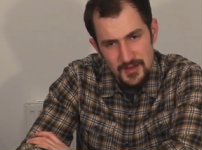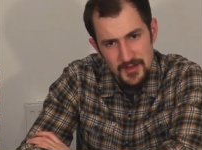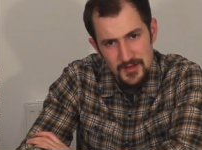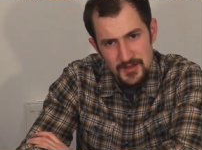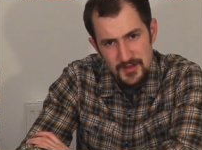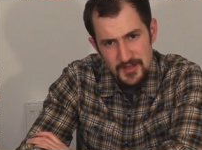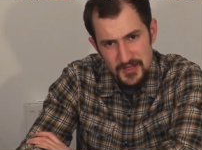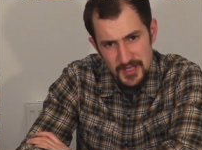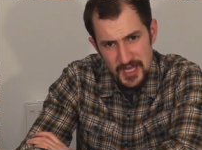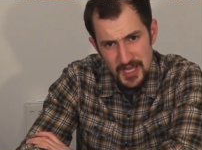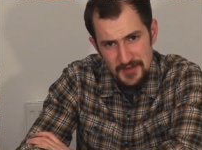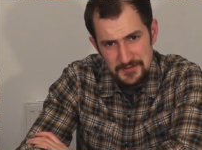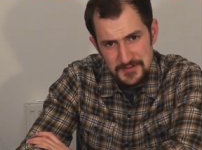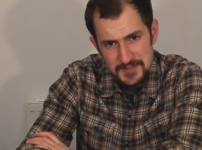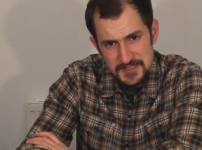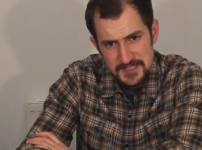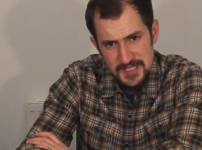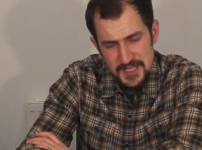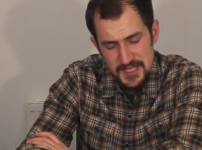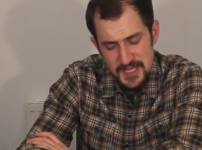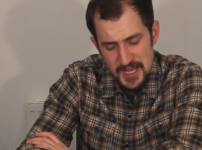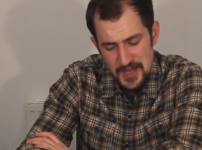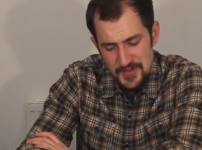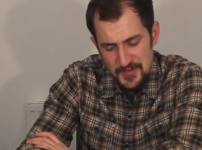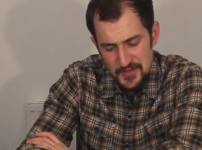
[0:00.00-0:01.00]
Gonna have to
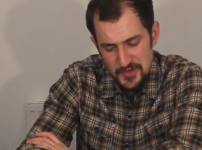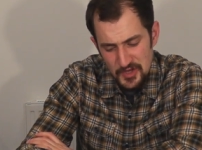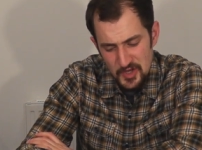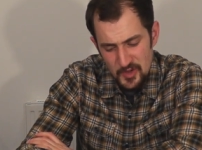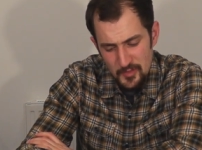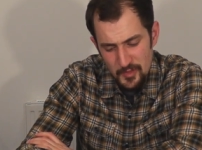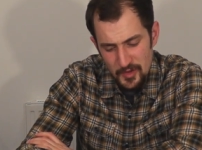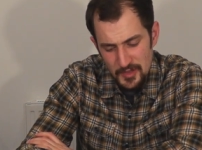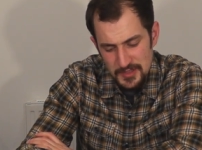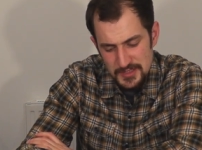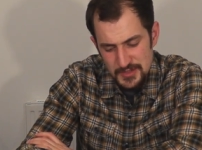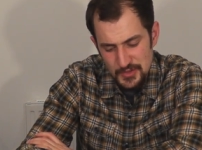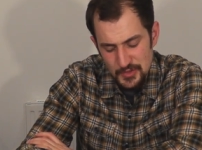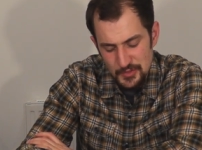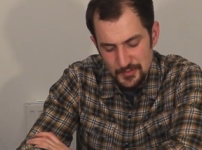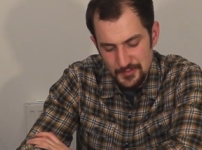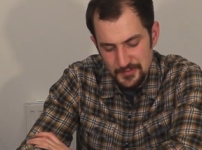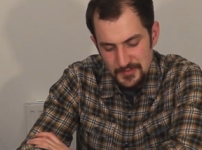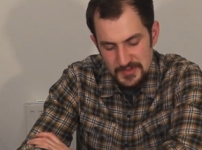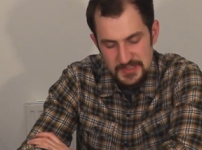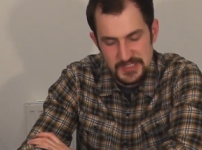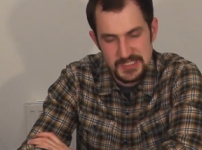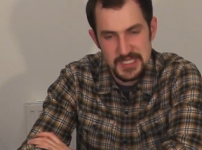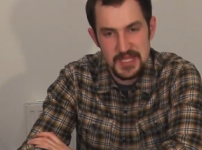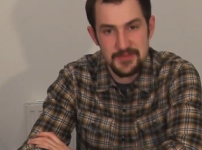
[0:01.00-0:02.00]
seek out the new bottle,
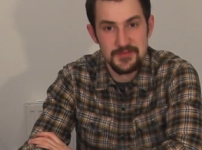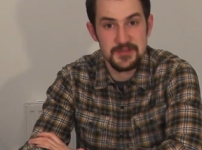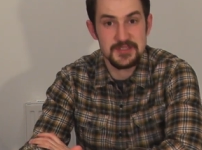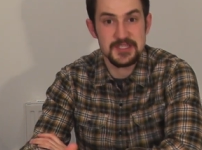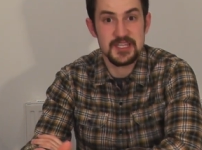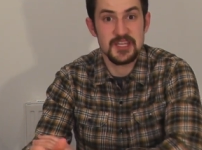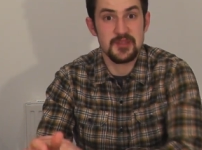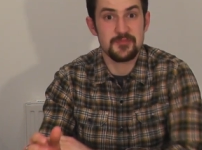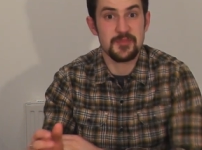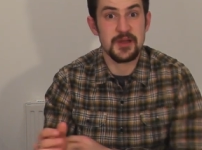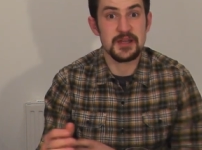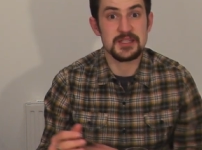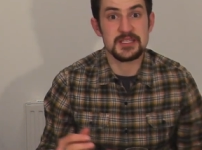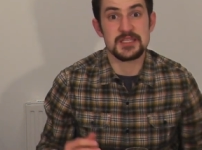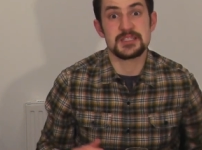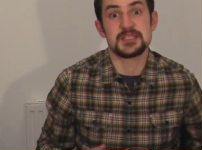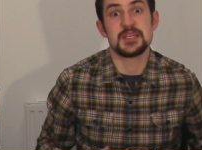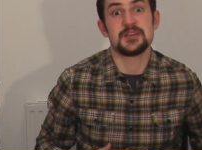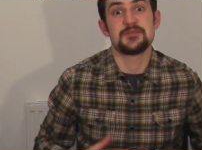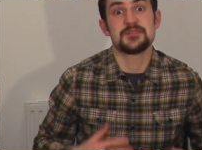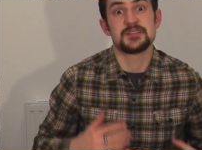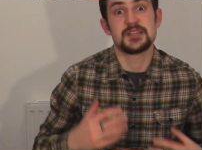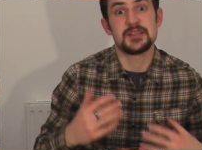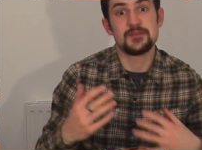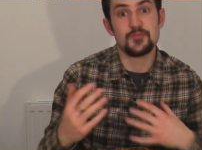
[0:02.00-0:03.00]
see if it's any better, see
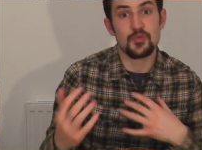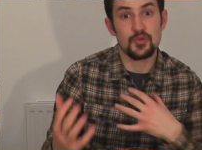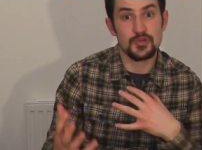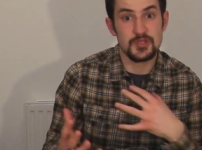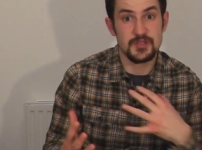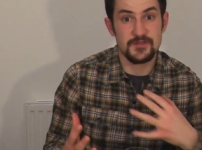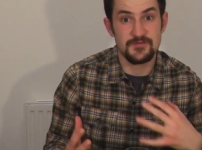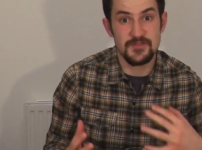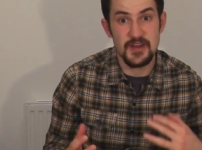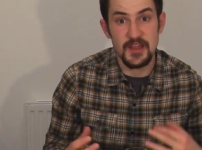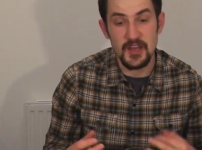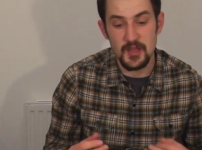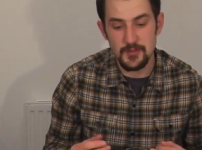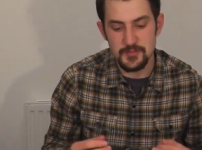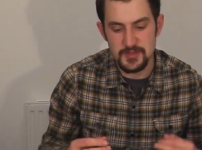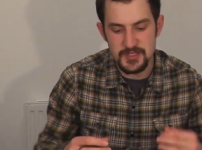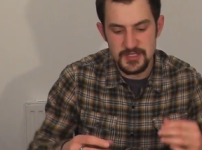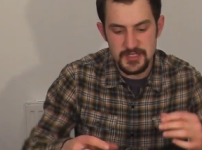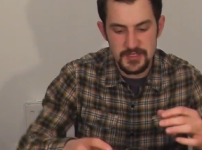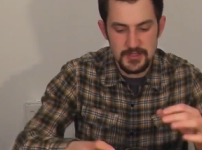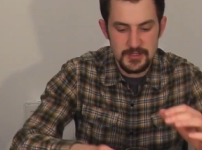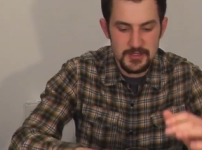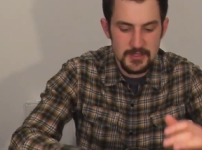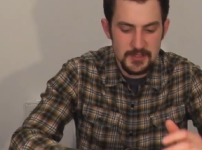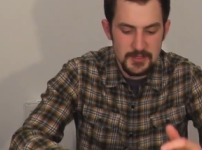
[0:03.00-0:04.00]
if it's any more
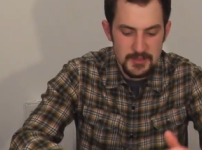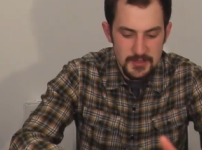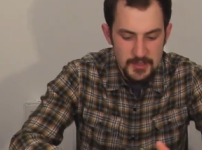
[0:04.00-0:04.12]
developed.